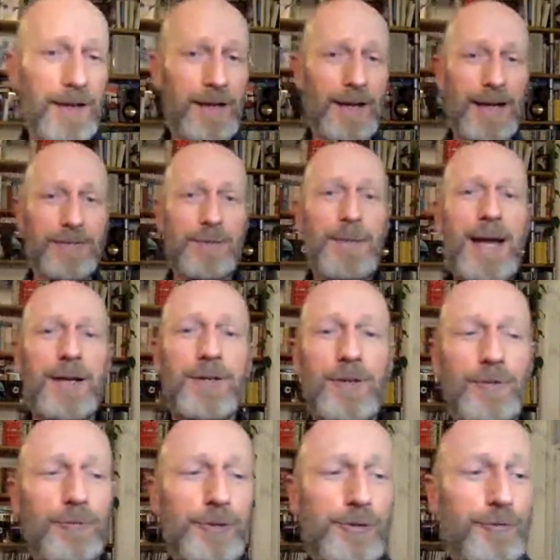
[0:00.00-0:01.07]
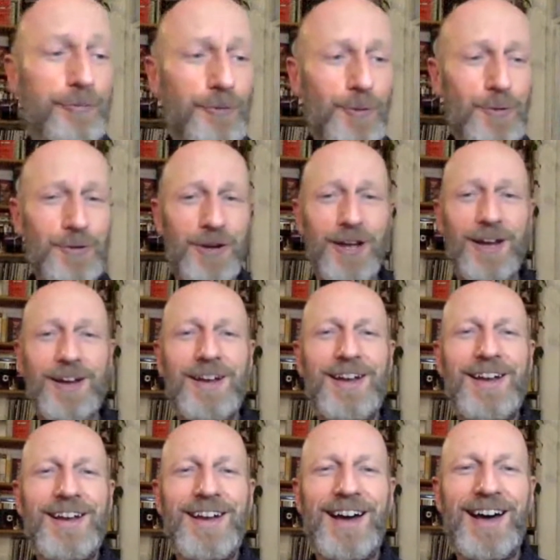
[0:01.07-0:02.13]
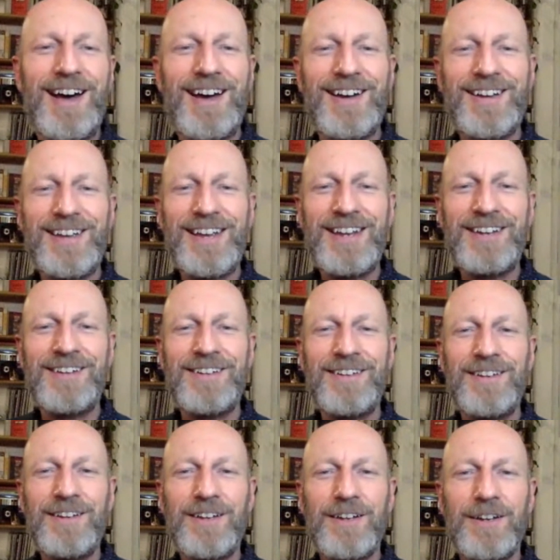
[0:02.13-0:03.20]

at the back, Euphoria, in